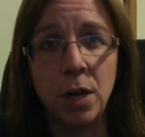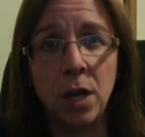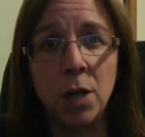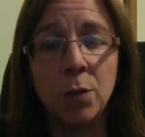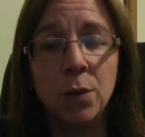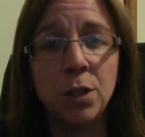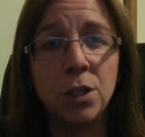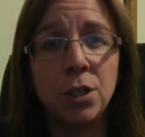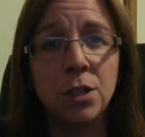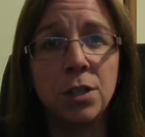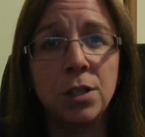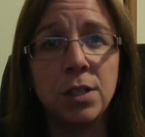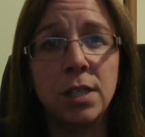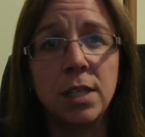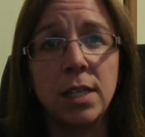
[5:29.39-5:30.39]
I would
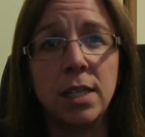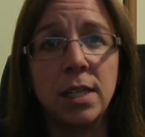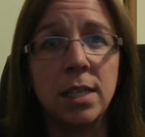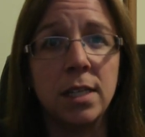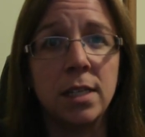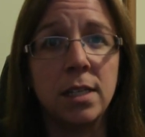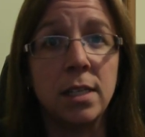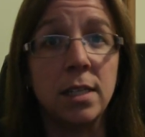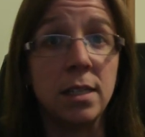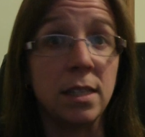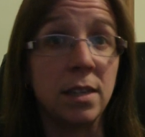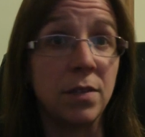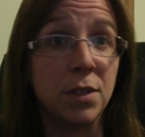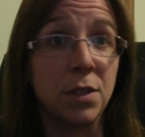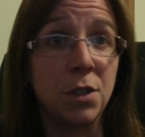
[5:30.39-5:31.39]
use Year
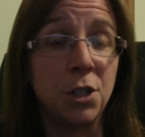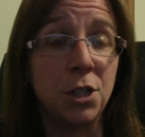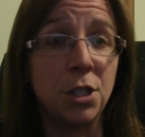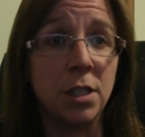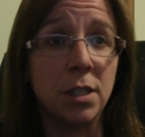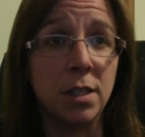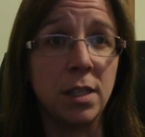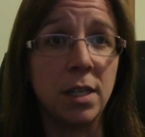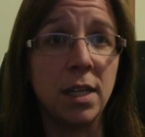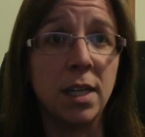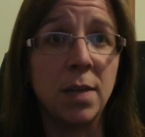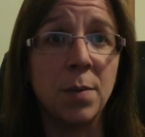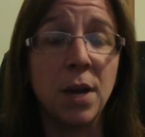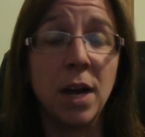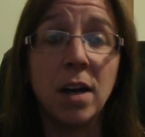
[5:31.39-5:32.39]
6-7 students in a
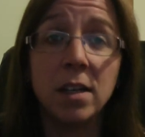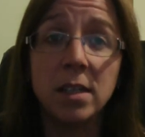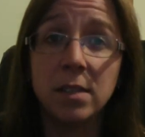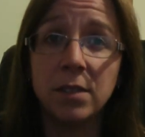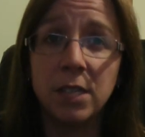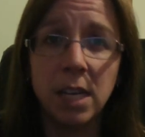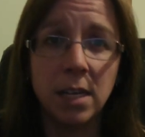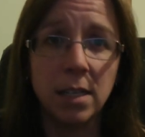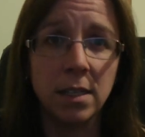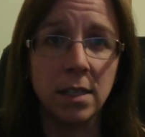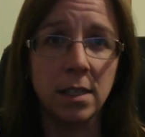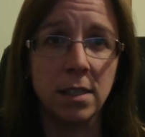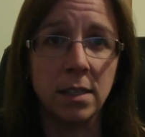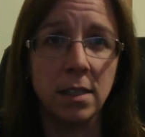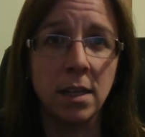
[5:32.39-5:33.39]
comparative text
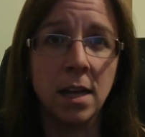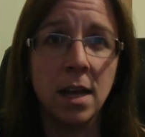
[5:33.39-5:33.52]
lesson